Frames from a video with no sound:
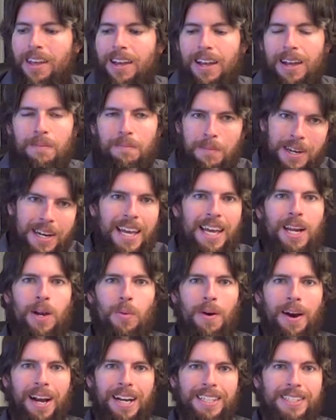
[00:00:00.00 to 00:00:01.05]
But
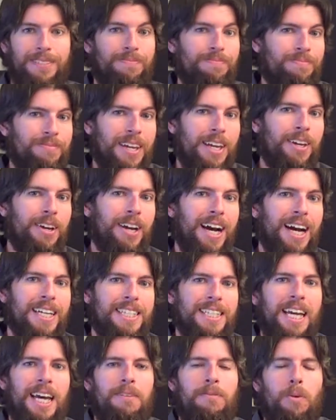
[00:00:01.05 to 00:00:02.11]
anyways, thank you
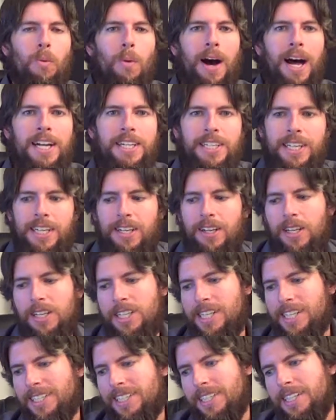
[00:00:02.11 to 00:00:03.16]
guys again for watching.
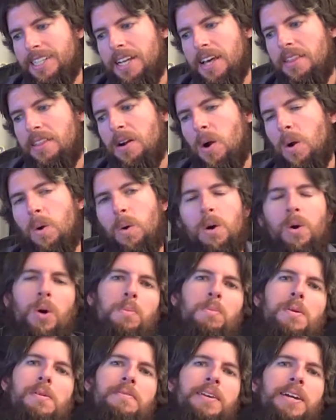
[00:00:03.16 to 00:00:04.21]
Just another
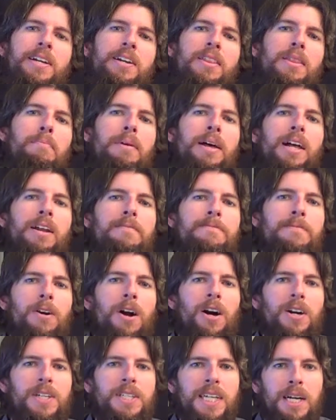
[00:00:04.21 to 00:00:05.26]
horror movie under the belt for
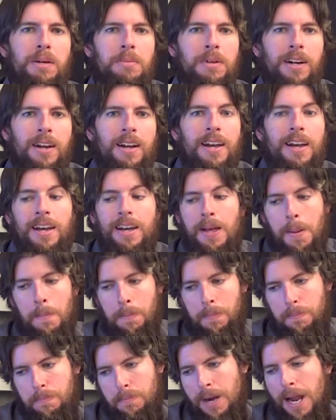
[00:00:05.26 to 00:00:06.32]
October.
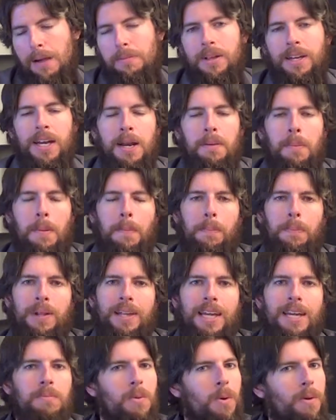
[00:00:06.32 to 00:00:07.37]
Probably going to be
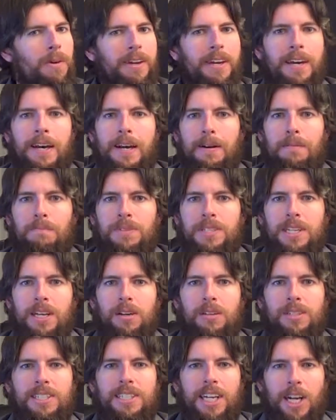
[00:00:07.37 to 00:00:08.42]
plenty more to come,
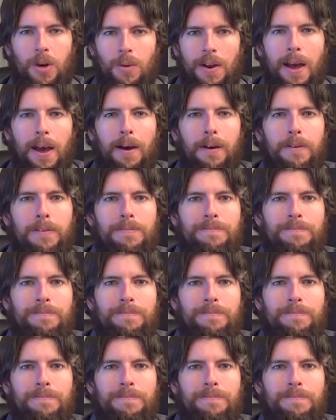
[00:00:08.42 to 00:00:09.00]
so stick around.